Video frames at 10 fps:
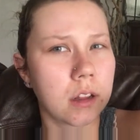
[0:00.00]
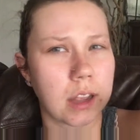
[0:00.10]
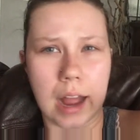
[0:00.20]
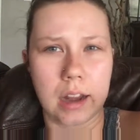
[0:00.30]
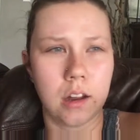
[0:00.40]

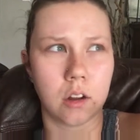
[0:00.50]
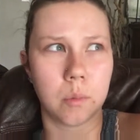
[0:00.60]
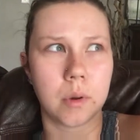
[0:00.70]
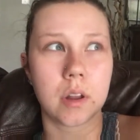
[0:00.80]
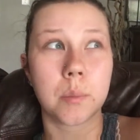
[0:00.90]
Like I didn't
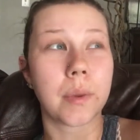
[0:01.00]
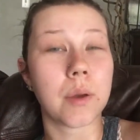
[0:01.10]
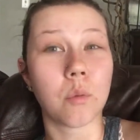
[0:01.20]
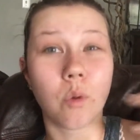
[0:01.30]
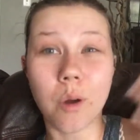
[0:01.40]
know about it, but
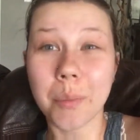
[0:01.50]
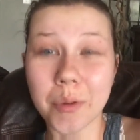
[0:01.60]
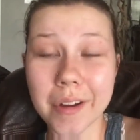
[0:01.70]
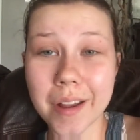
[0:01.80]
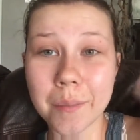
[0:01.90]
Roll
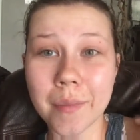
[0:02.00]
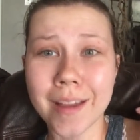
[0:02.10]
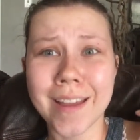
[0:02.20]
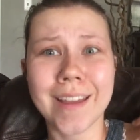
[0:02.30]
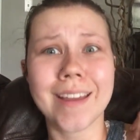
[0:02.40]
the Rim
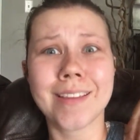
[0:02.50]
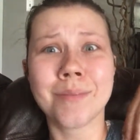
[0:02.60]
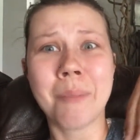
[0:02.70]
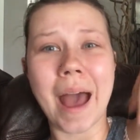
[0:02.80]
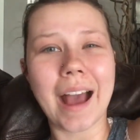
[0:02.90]
is
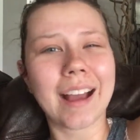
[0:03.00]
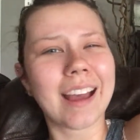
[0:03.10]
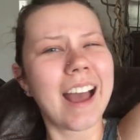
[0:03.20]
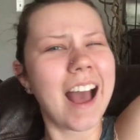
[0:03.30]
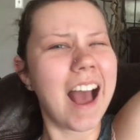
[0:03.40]

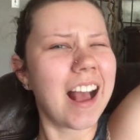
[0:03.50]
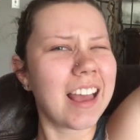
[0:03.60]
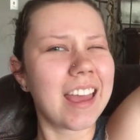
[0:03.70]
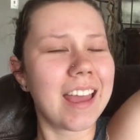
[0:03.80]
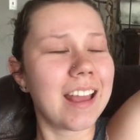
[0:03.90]
back
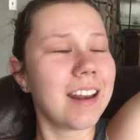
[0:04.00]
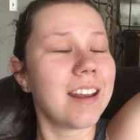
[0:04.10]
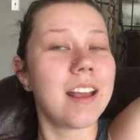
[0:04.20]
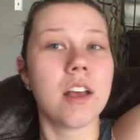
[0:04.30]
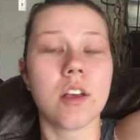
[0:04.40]
again.
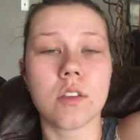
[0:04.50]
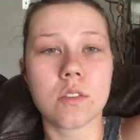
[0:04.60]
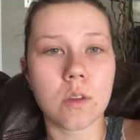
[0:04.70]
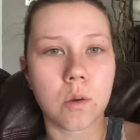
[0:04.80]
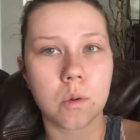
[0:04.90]

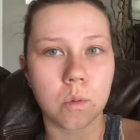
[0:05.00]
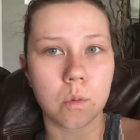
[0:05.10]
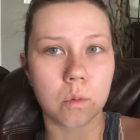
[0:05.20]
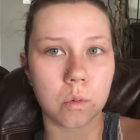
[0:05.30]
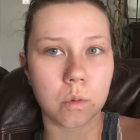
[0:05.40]
So